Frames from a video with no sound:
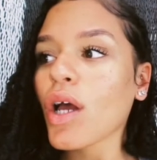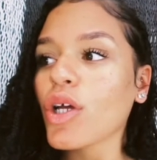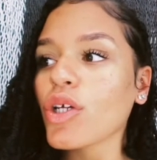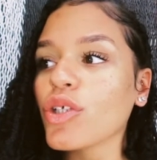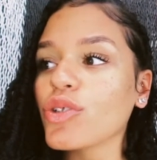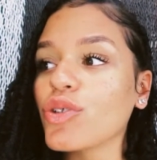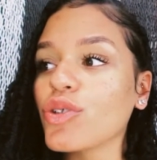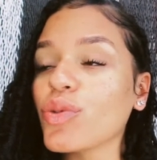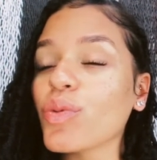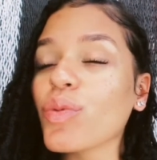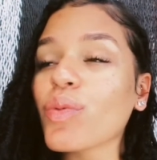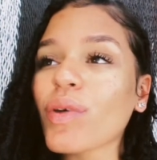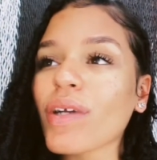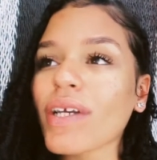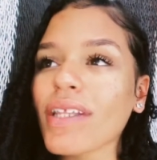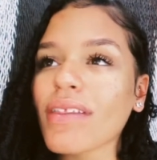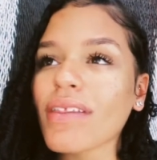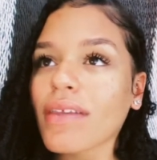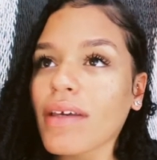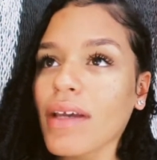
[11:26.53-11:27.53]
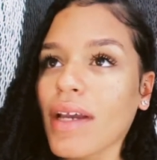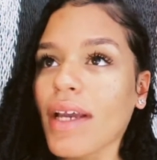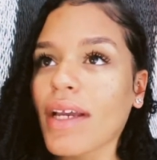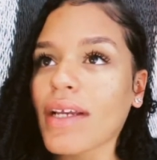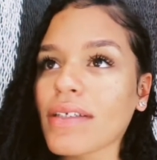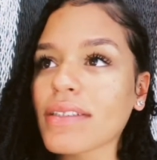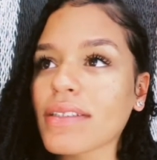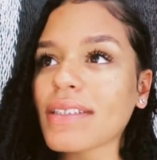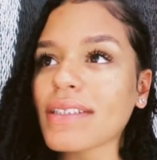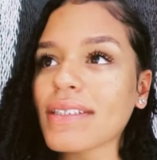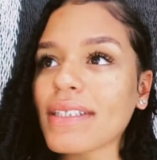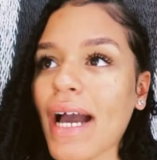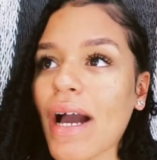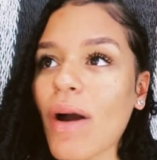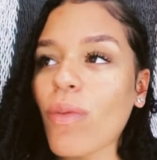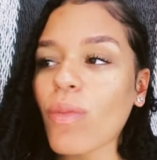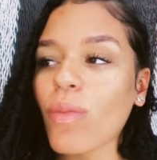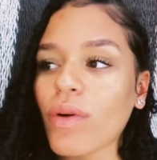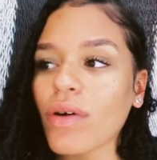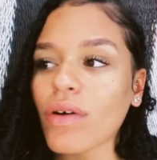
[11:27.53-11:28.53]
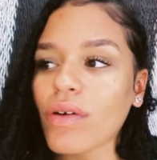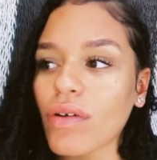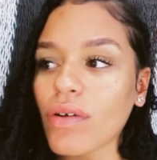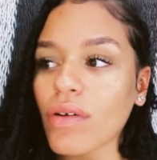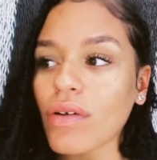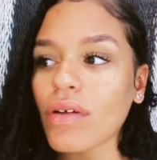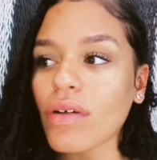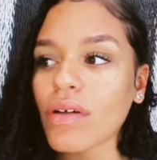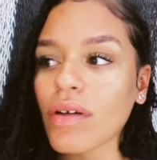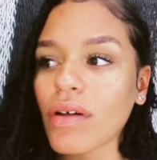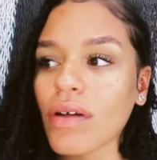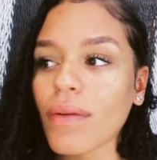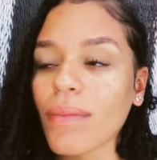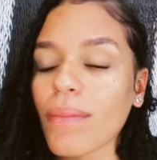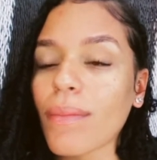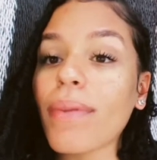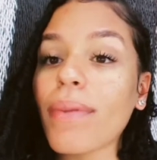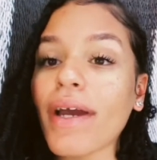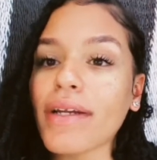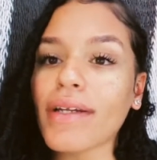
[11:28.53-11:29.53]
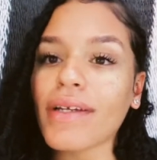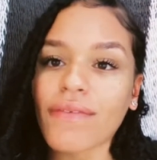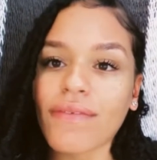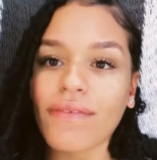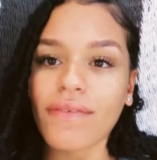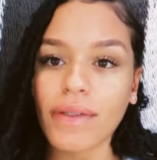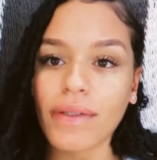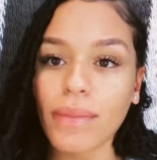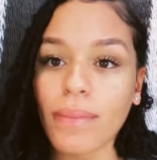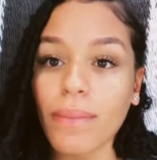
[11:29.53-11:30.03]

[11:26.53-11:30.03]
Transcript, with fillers: doing things that will benefit